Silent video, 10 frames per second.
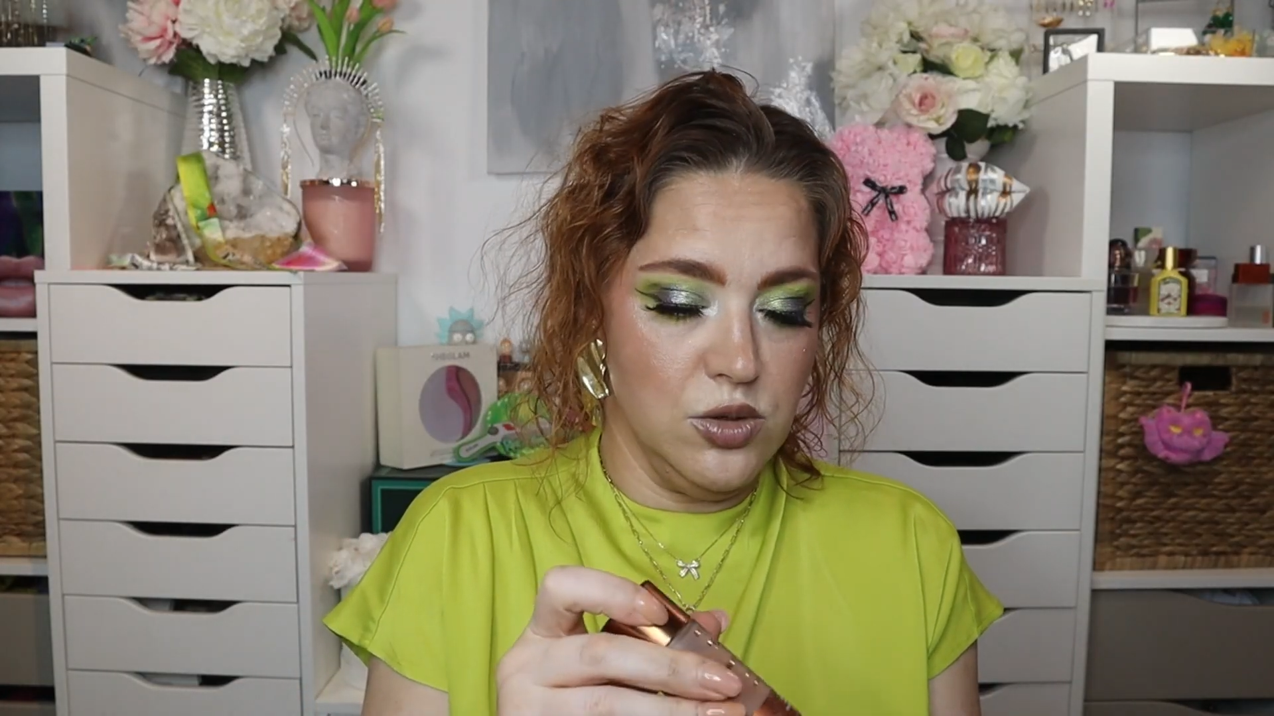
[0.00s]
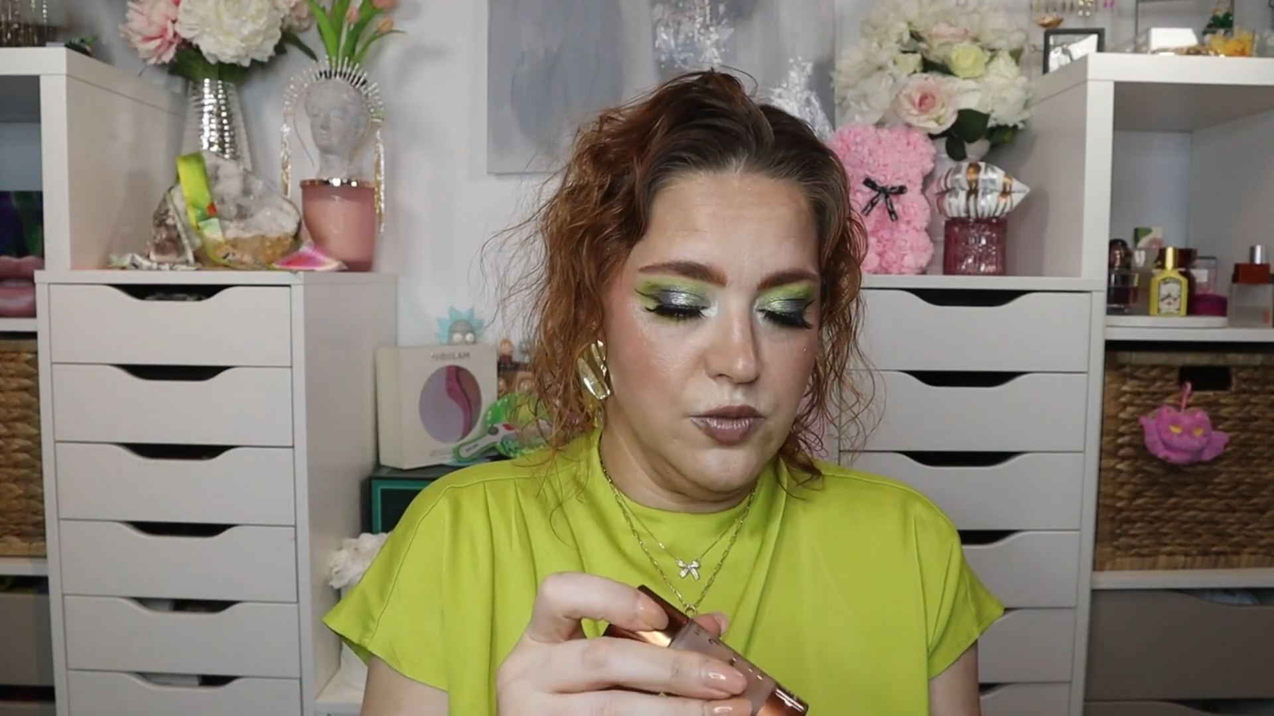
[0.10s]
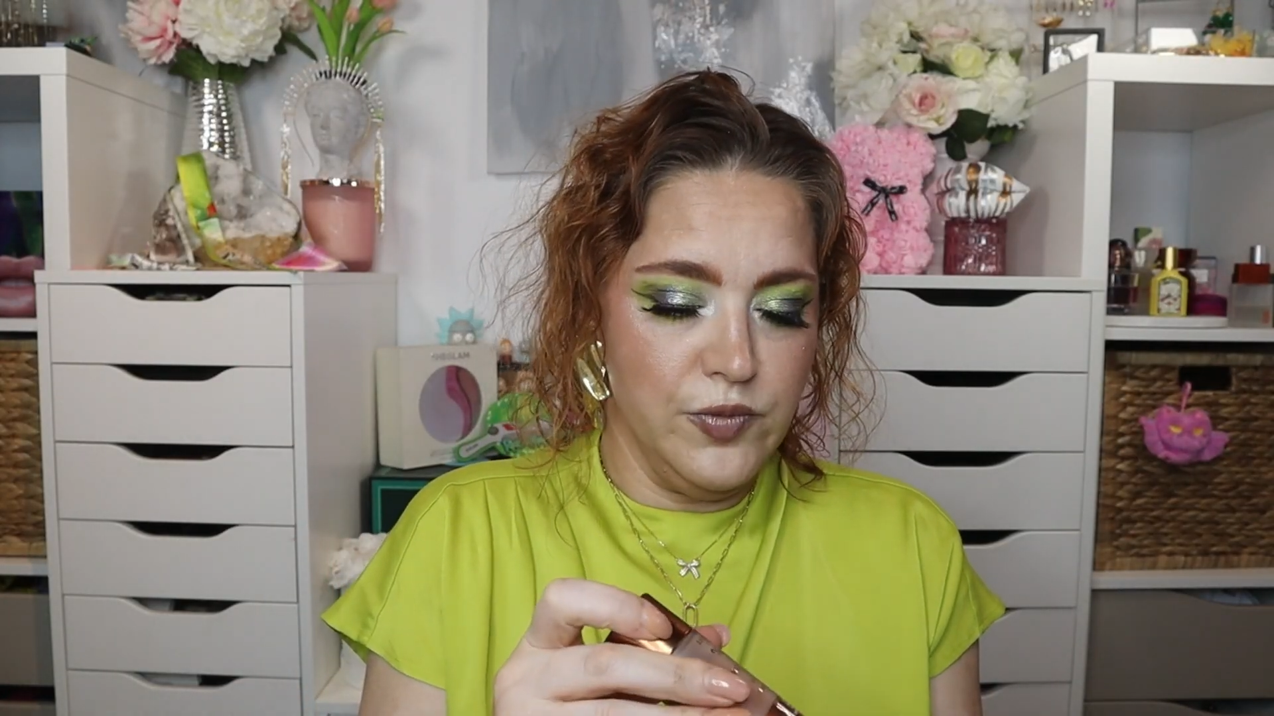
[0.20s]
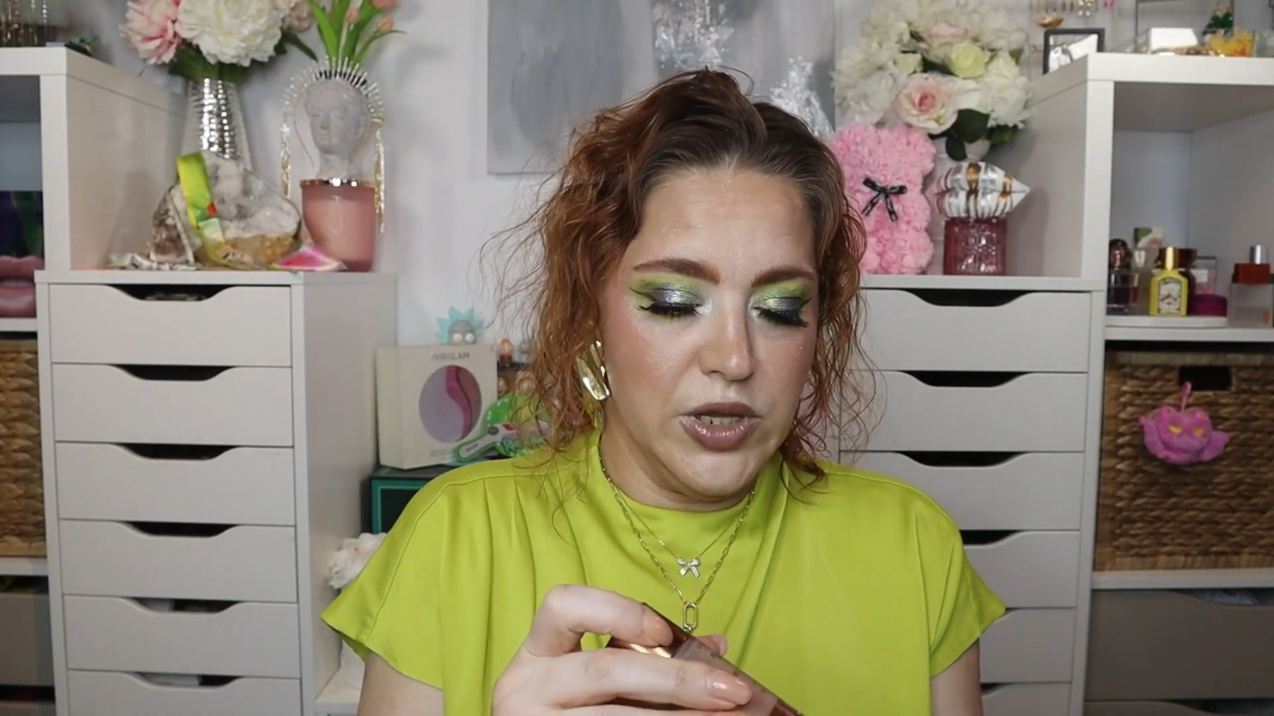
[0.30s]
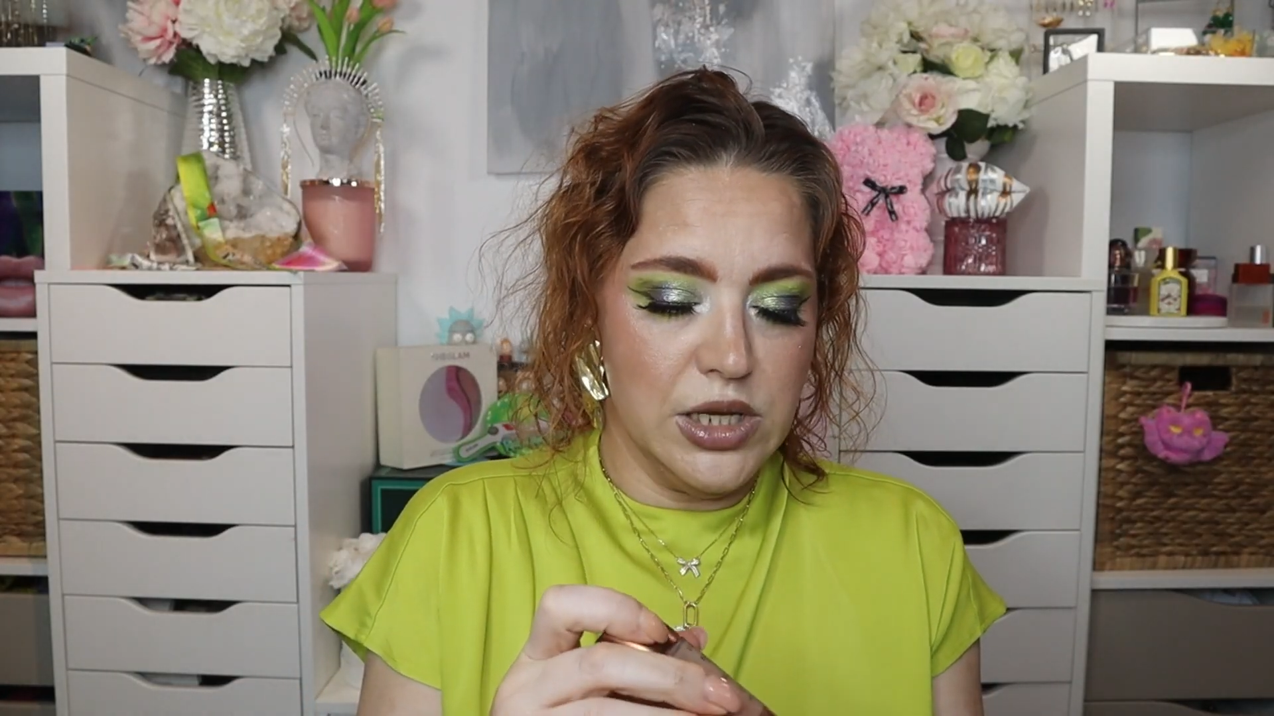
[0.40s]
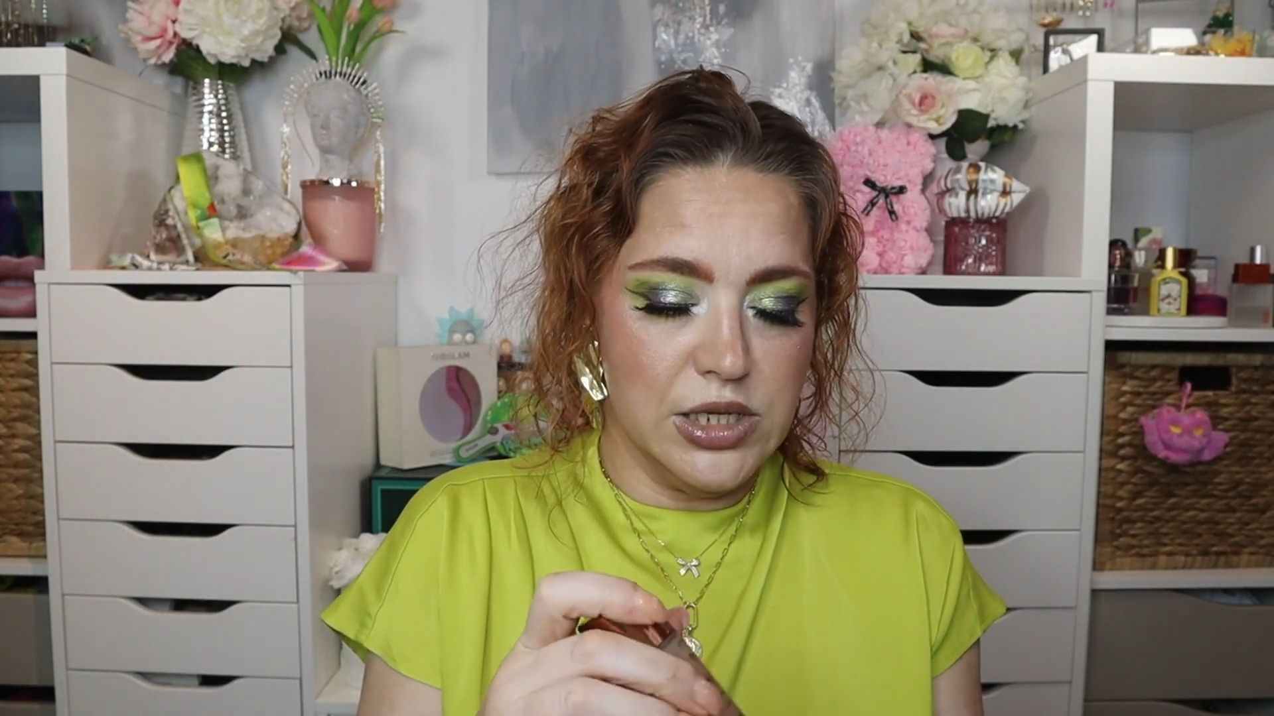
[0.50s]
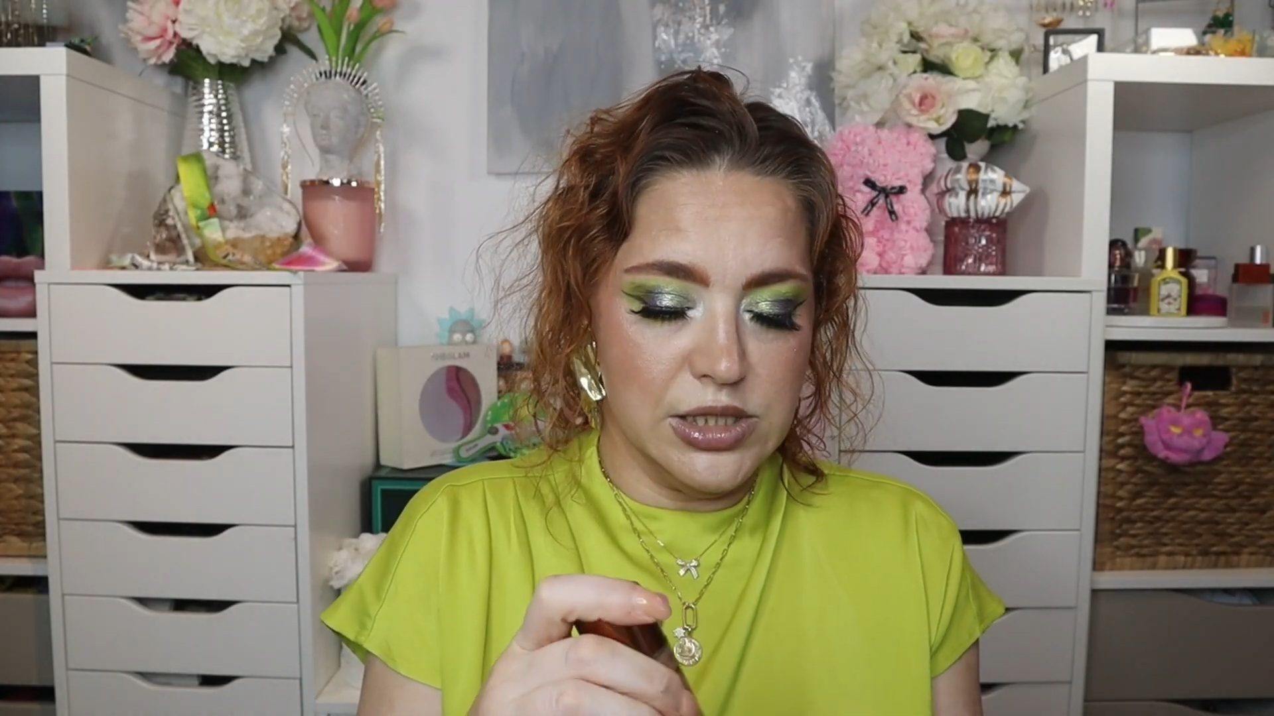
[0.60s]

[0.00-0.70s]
it